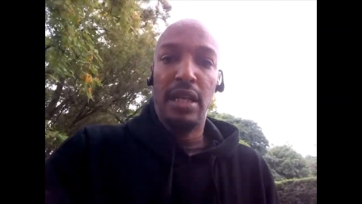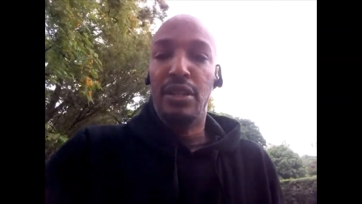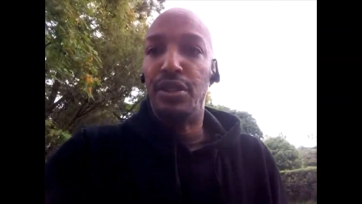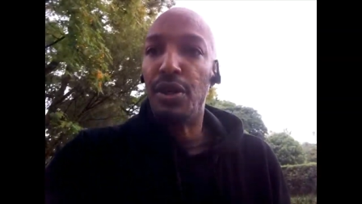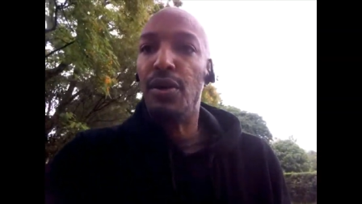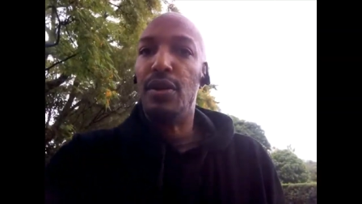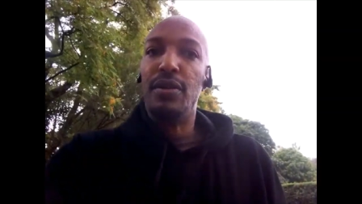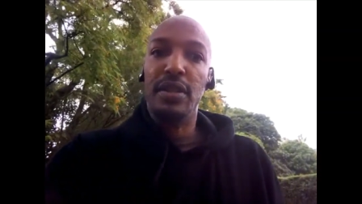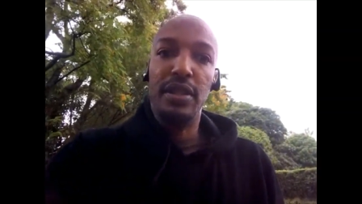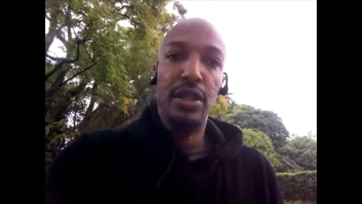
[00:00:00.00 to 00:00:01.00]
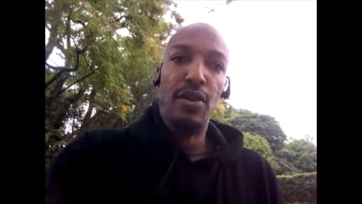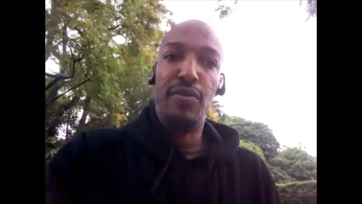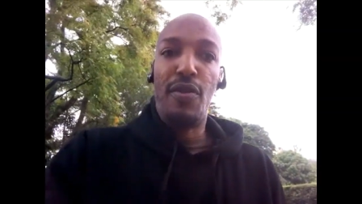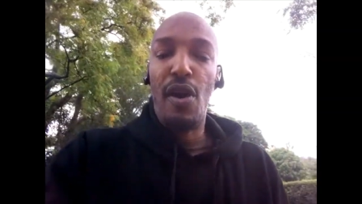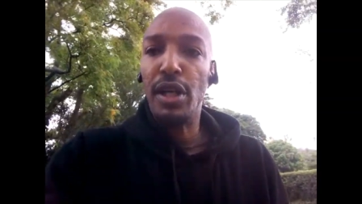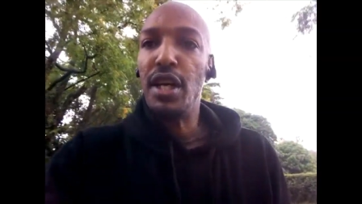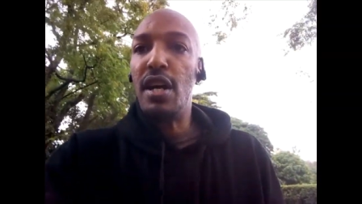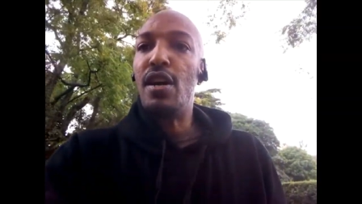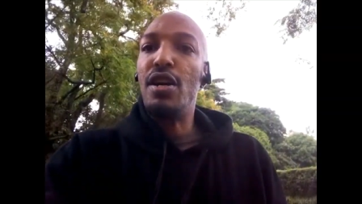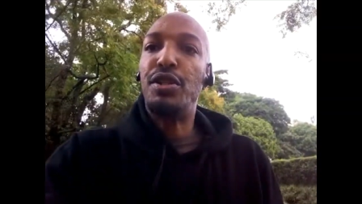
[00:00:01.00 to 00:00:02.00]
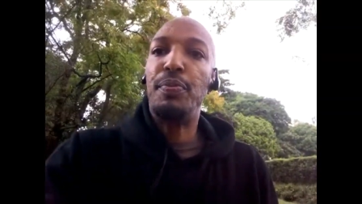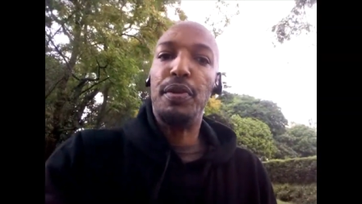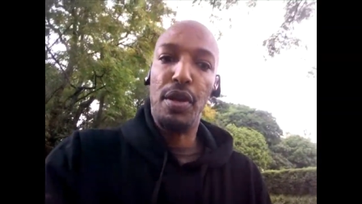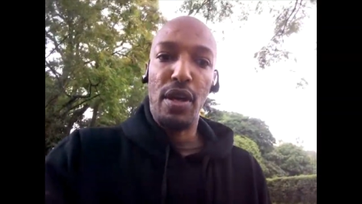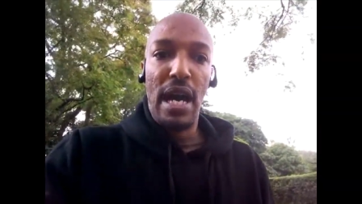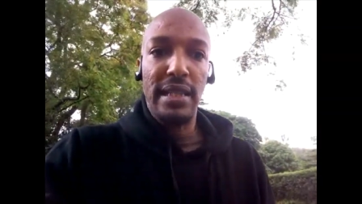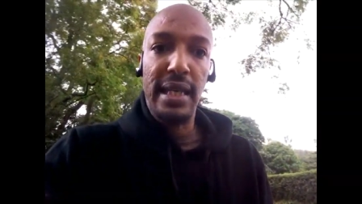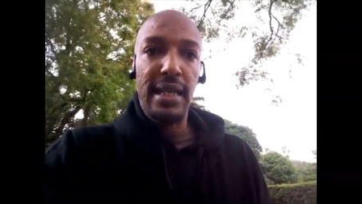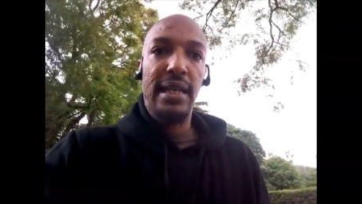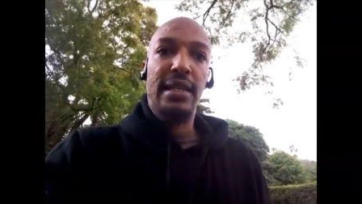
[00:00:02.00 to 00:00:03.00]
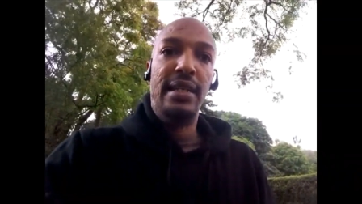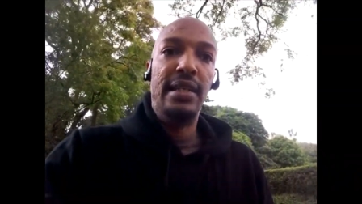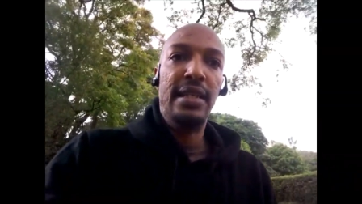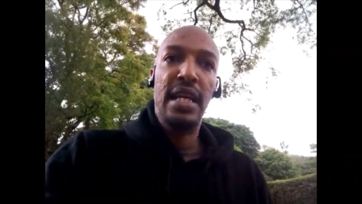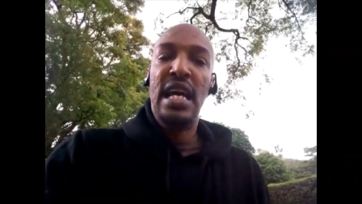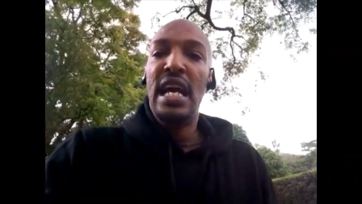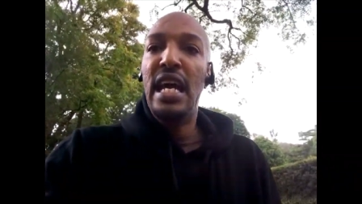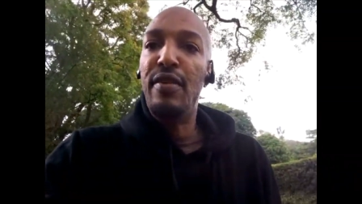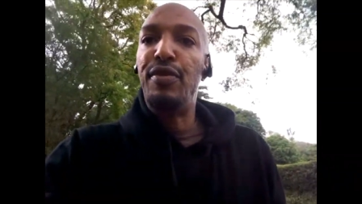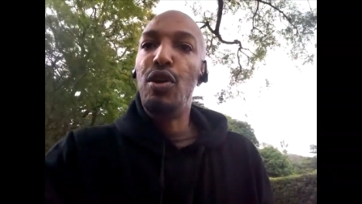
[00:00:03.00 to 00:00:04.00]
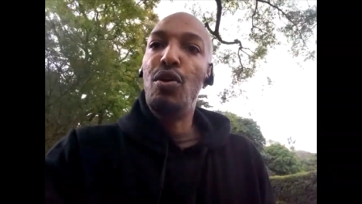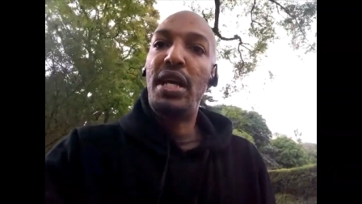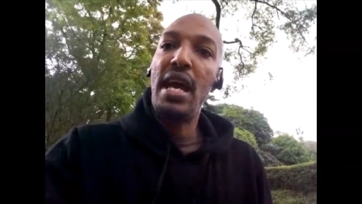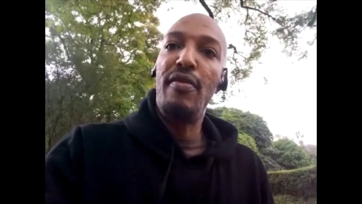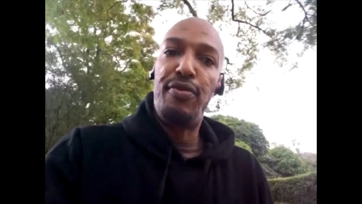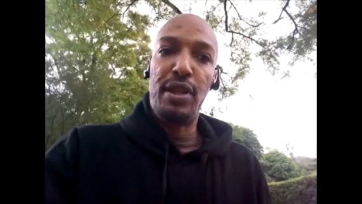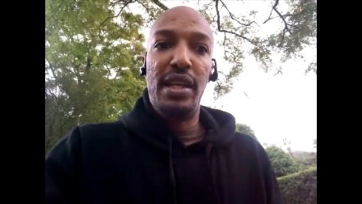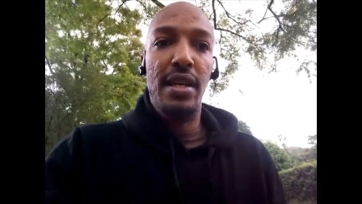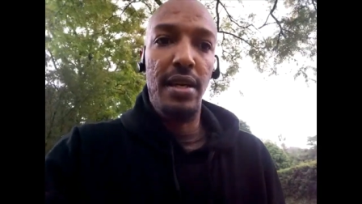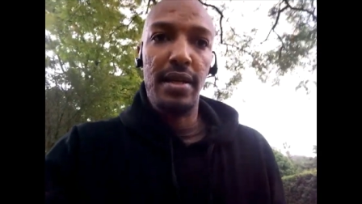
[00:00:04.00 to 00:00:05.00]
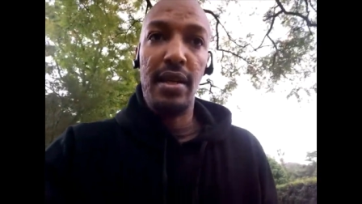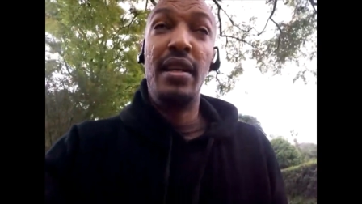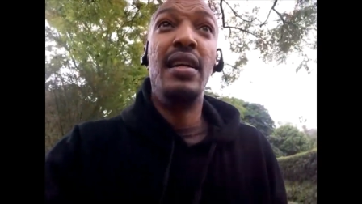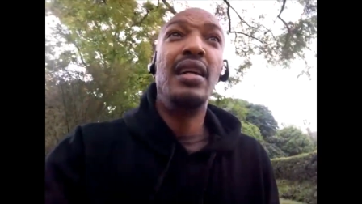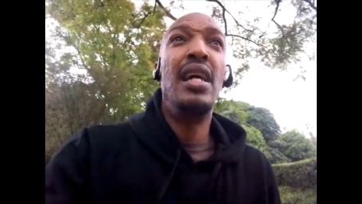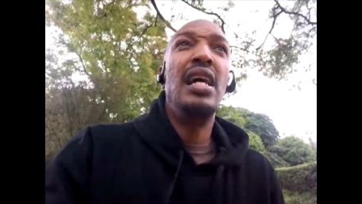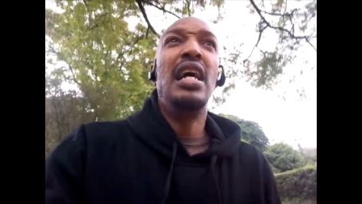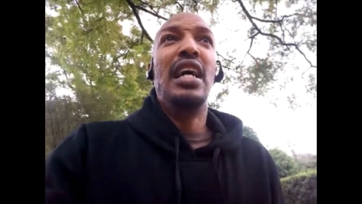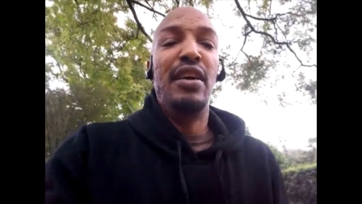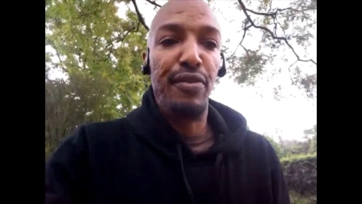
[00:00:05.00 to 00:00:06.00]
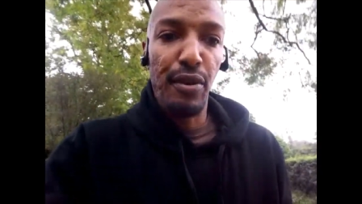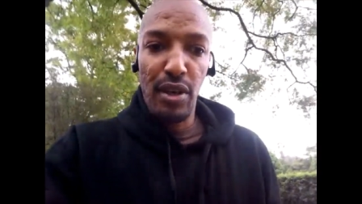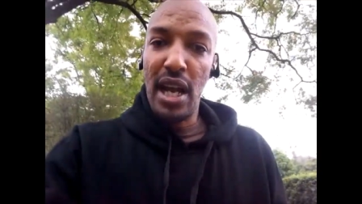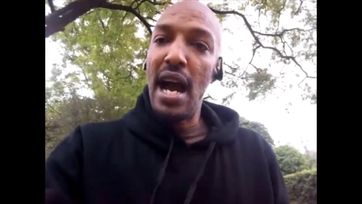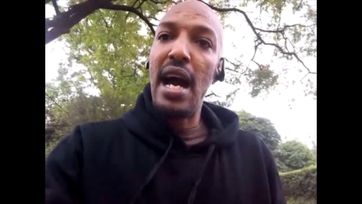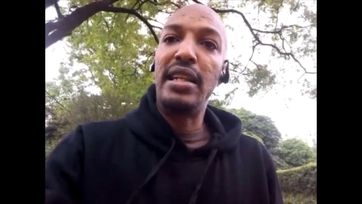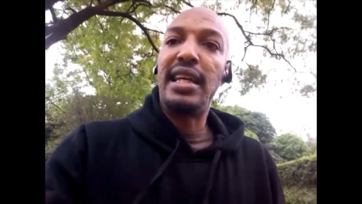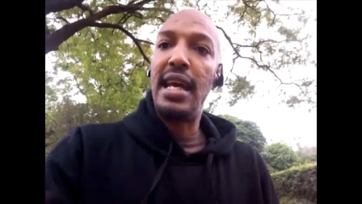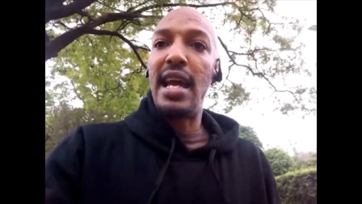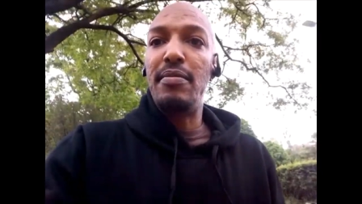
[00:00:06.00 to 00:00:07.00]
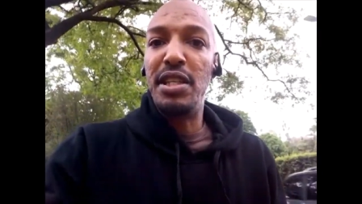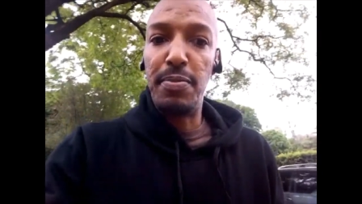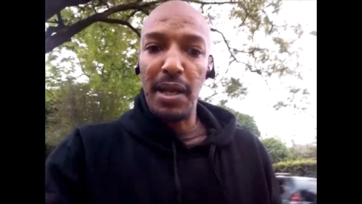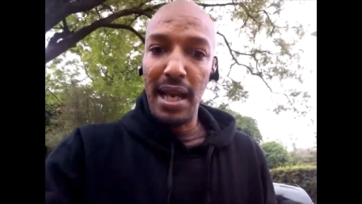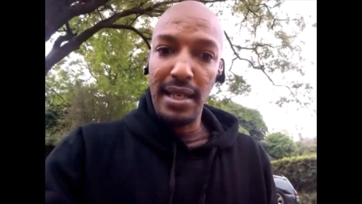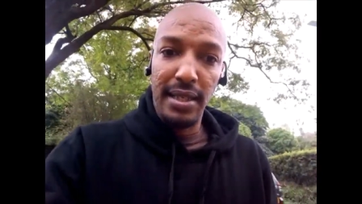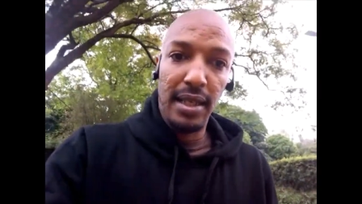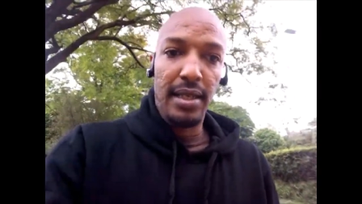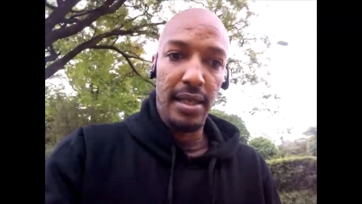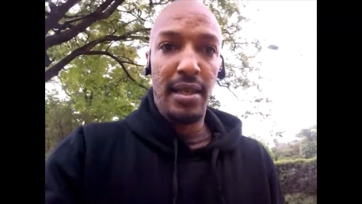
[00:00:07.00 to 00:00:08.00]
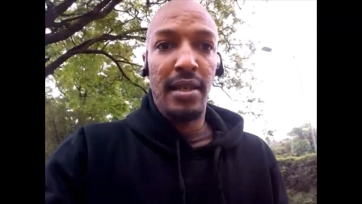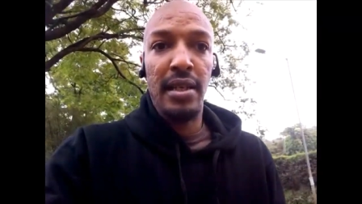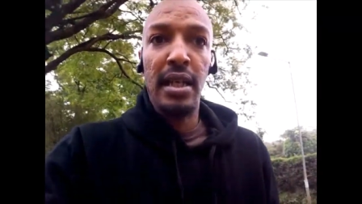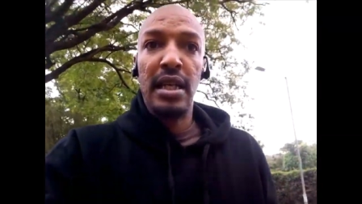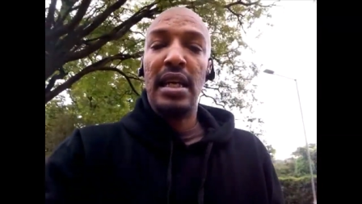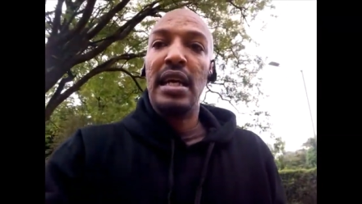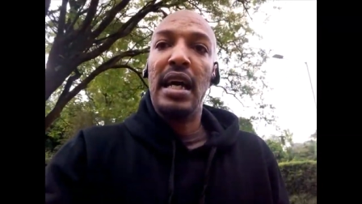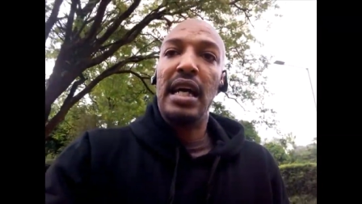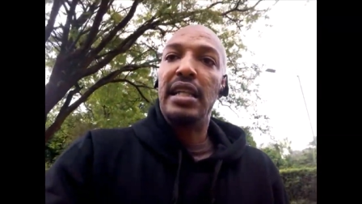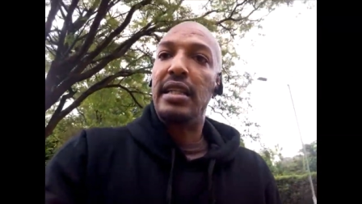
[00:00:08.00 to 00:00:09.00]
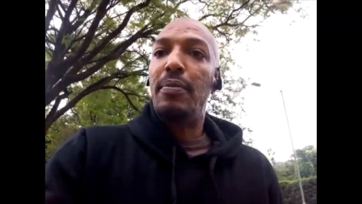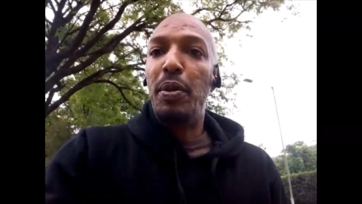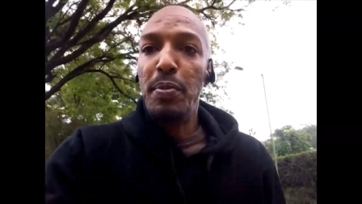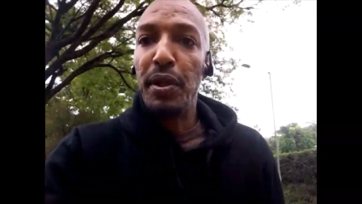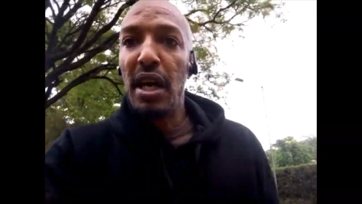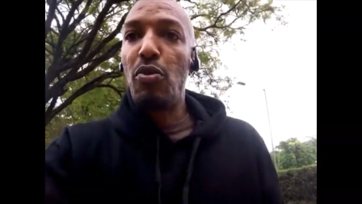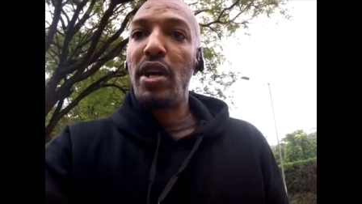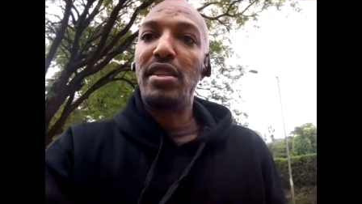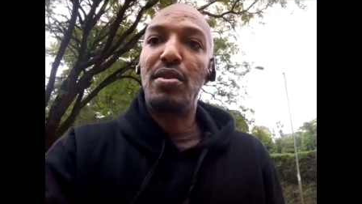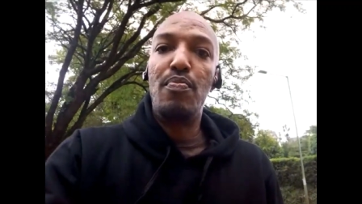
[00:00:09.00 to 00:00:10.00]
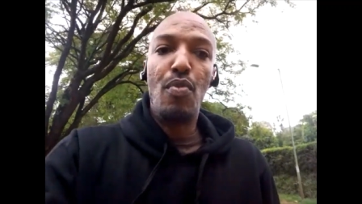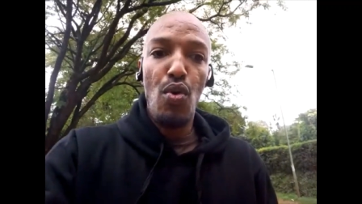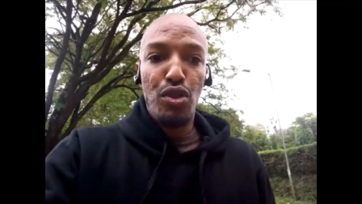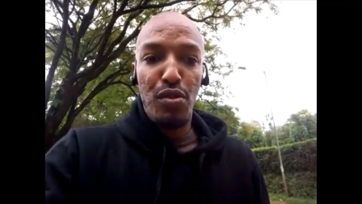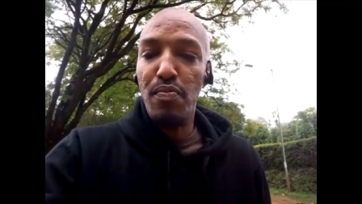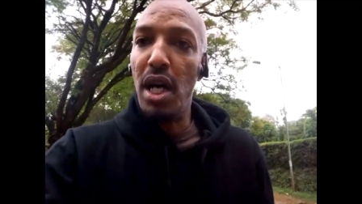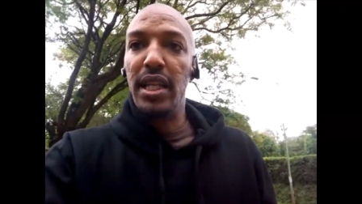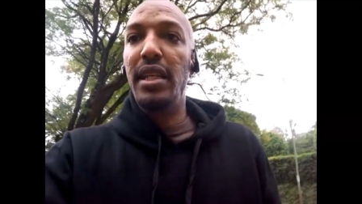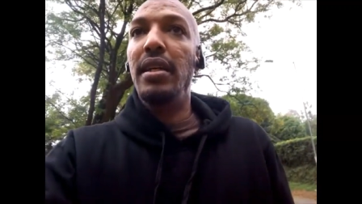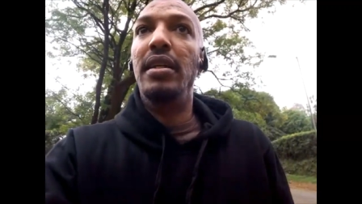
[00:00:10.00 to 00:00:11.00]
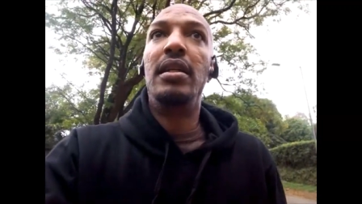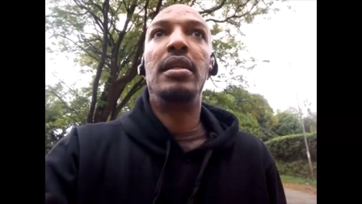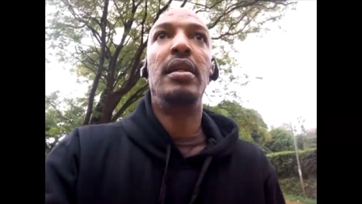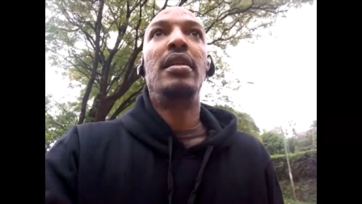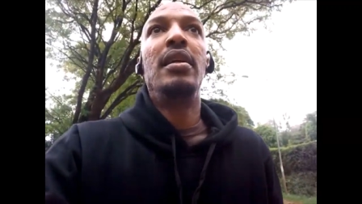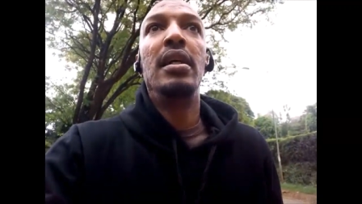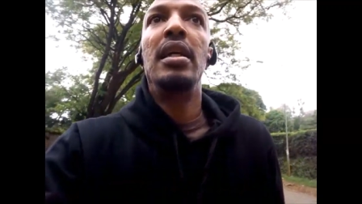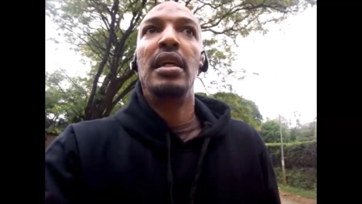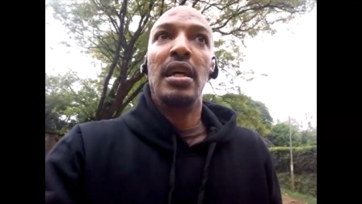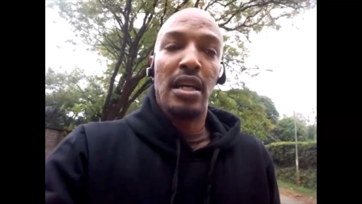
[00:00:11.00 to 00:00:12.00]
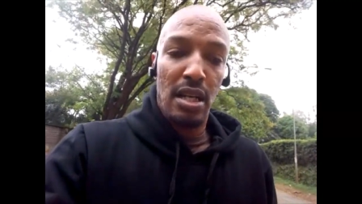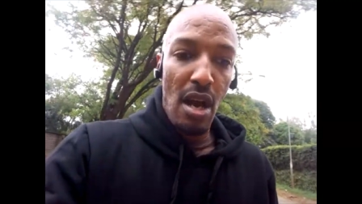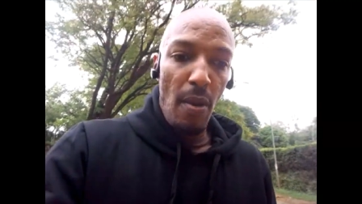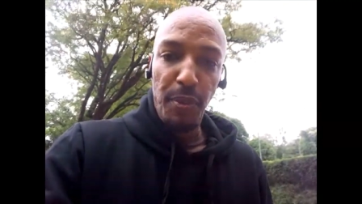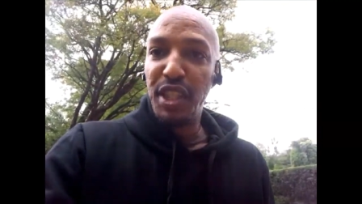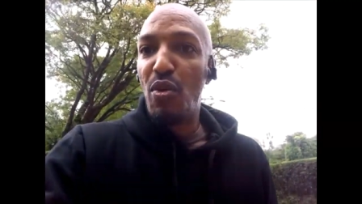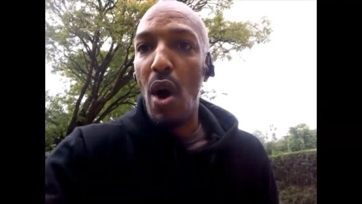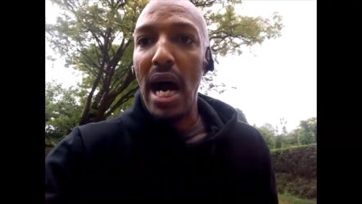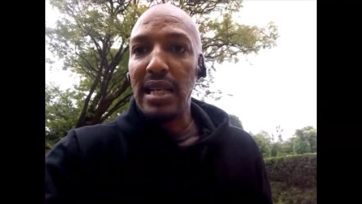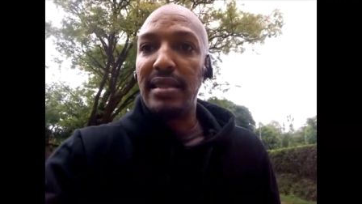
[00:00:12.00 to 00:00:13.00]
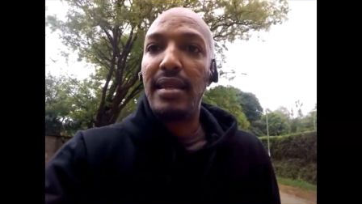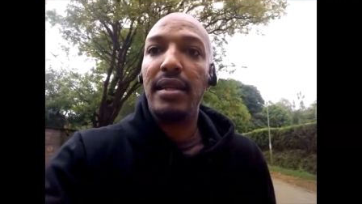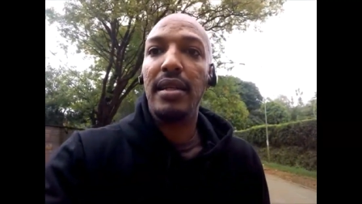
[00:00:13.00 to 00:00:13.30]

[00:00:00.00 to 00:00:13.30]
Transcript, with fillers: so you know for all young entrepreneur out there if you look carefully if you look at how the game is played the people that raise the most money company wise